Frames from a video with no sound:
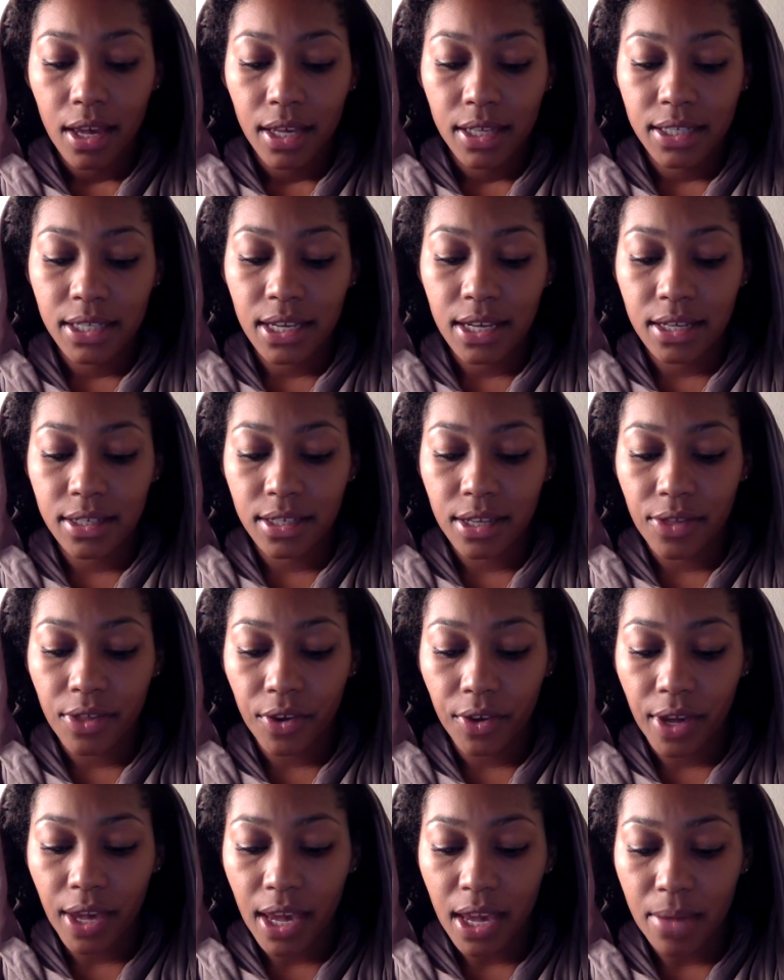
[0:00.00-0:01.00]
It says, and there
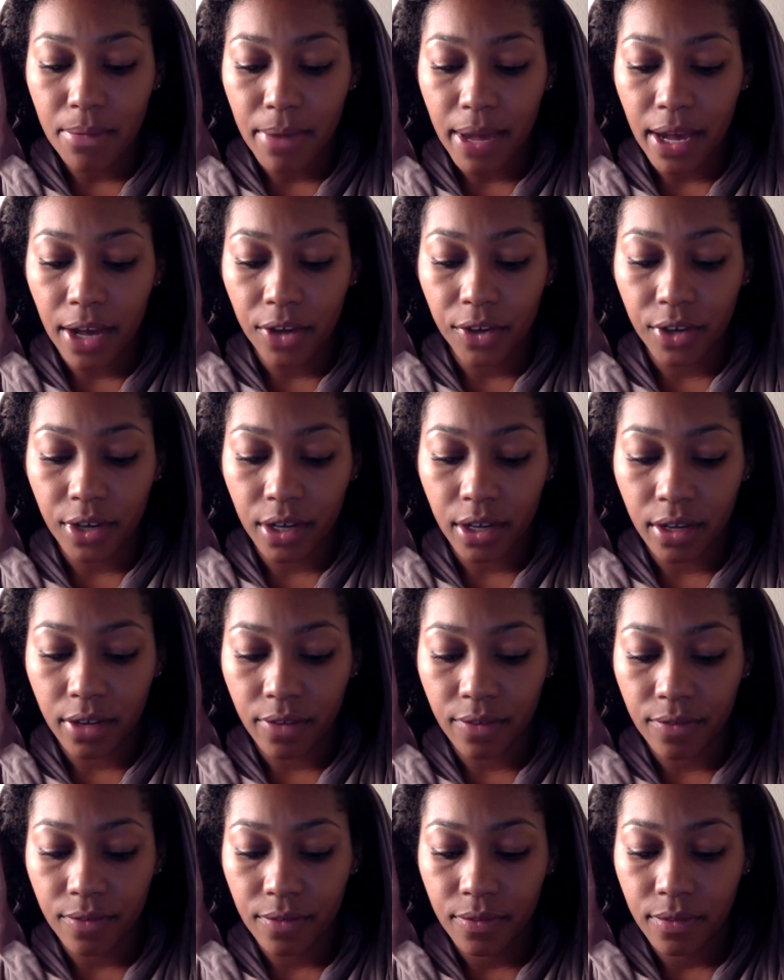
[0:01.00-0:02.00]
came out
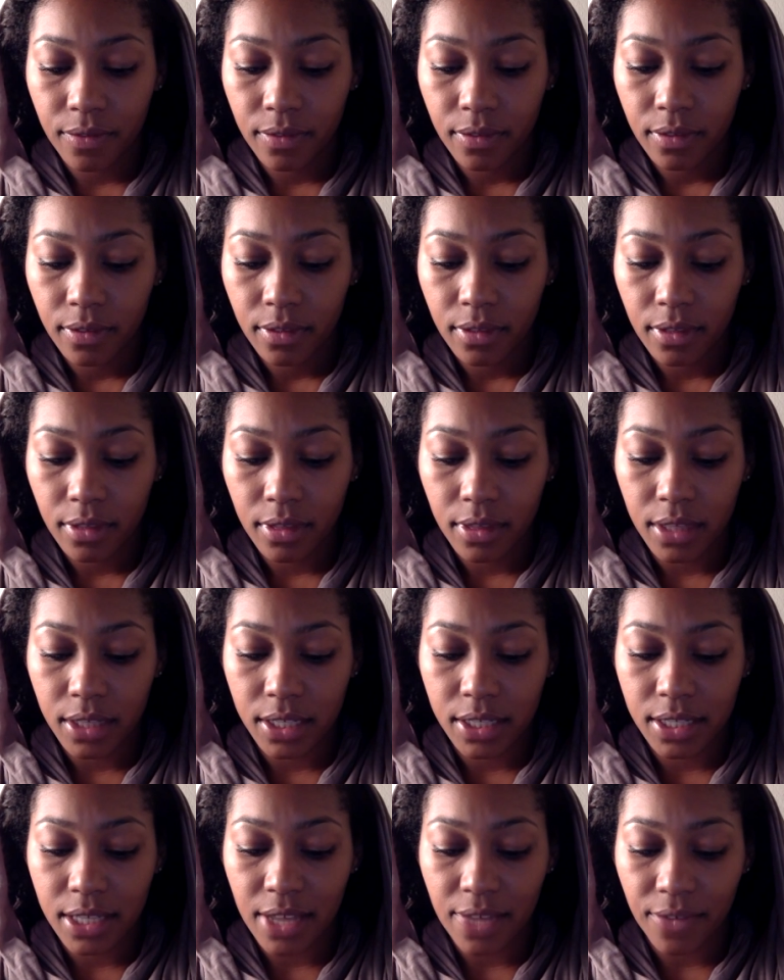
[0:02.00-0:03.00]
of the
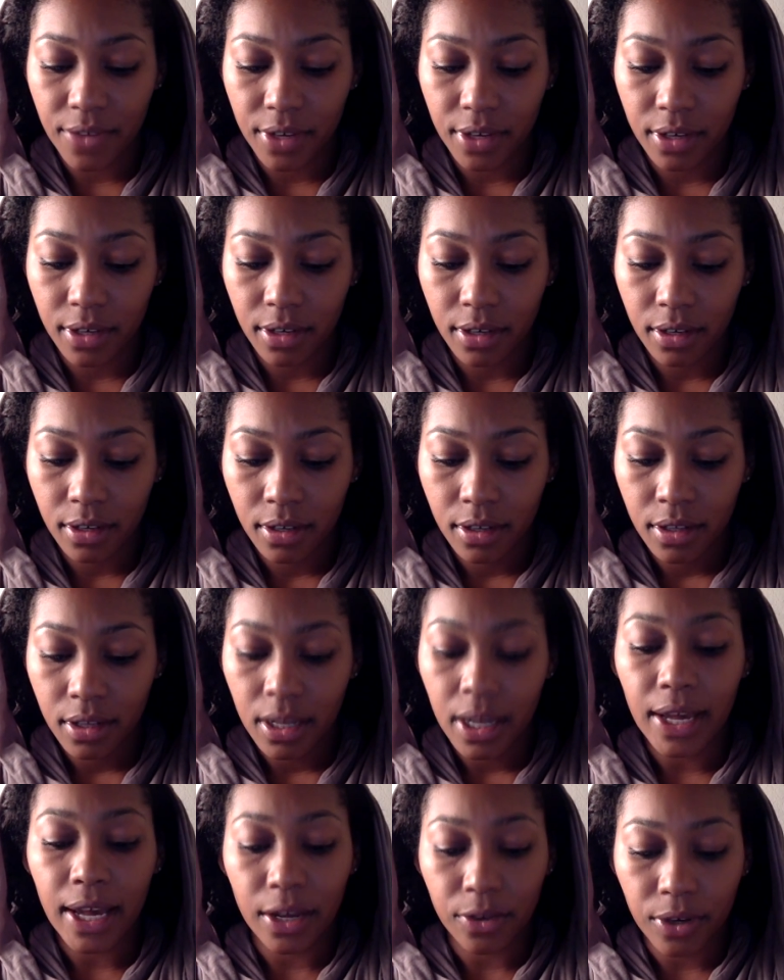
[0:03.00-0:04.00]
seven
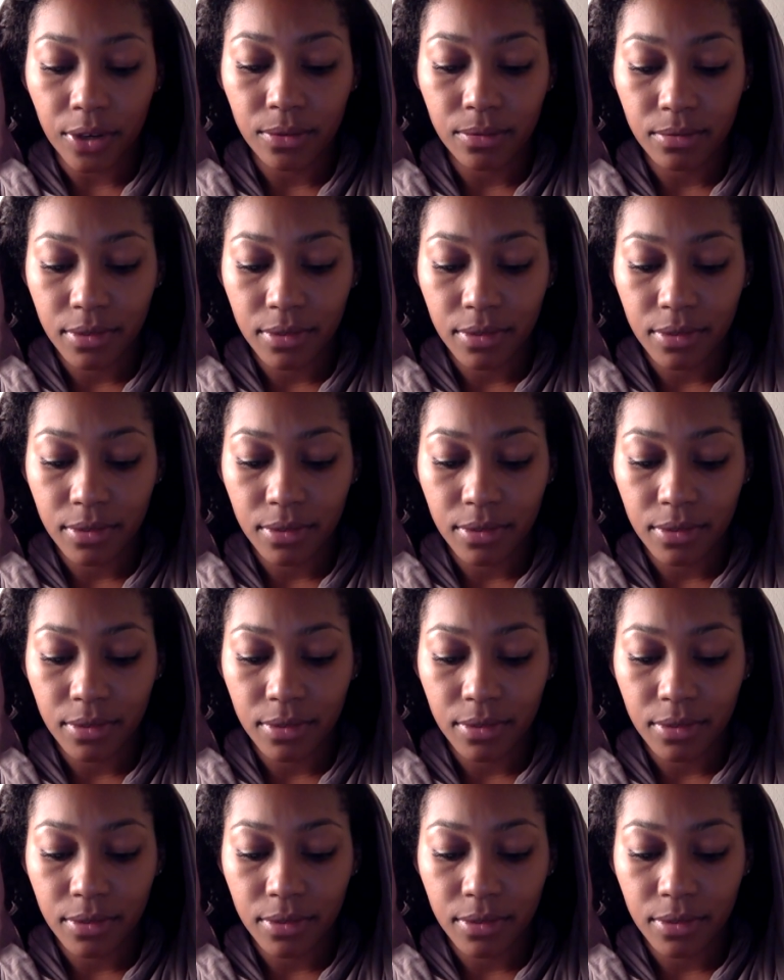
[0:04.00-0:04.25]
out.